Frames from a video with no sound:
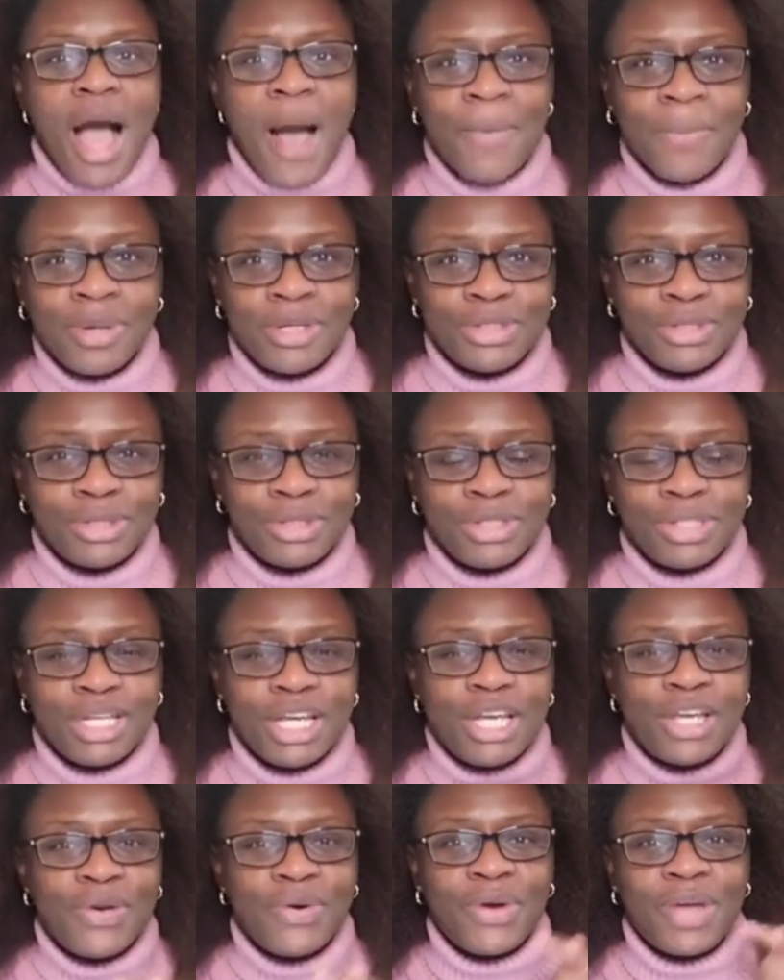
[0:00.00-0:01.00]
happy to
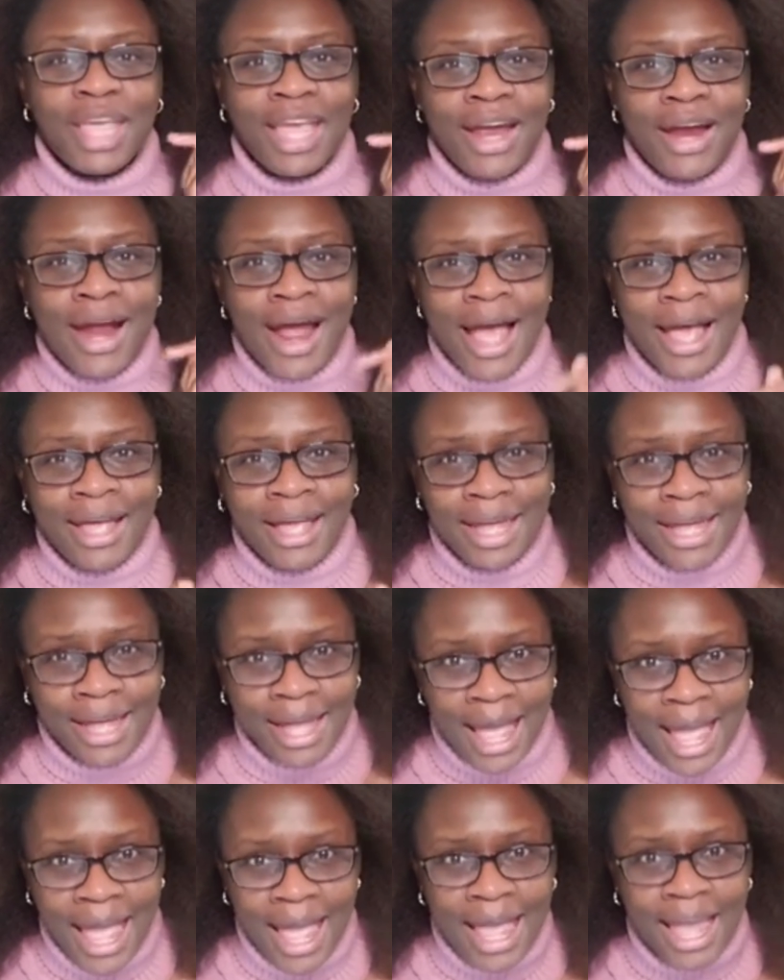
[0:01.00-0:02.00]
see you here
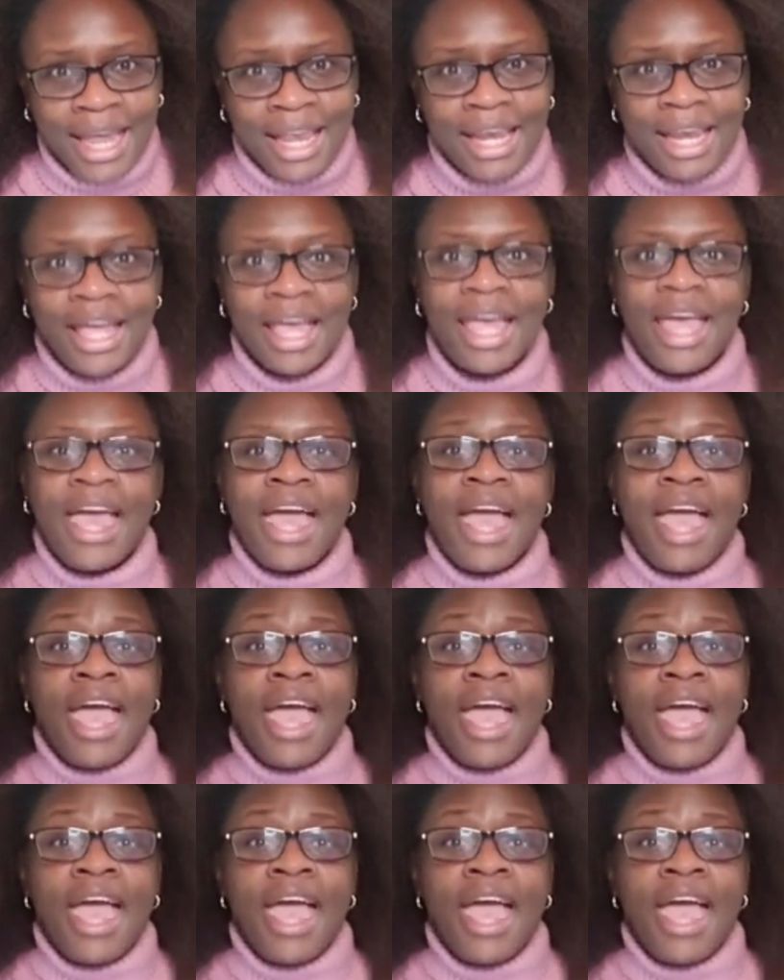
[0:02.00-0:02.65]
again.